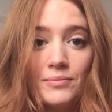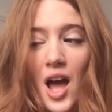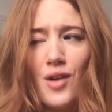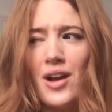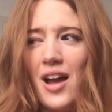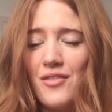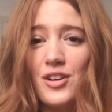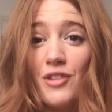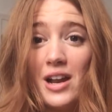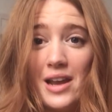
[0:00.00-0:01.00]
I don't have
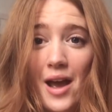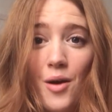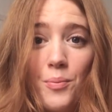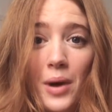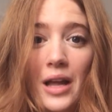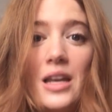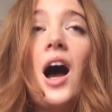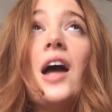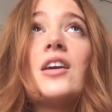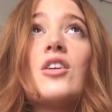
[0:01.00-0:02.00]
any right now, but
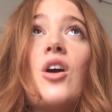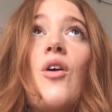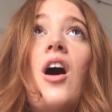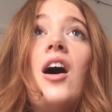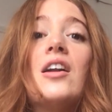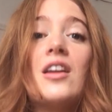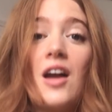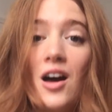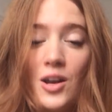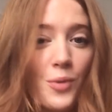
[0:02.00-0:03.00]
I could go on and
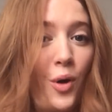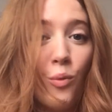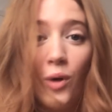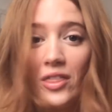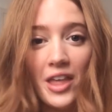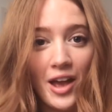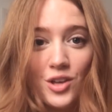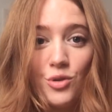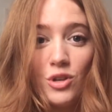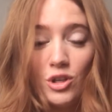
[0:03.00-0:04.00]
on about what the
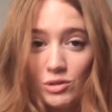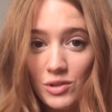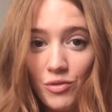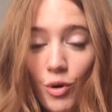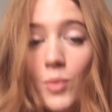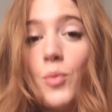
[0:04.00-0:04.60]
heck you can use it for,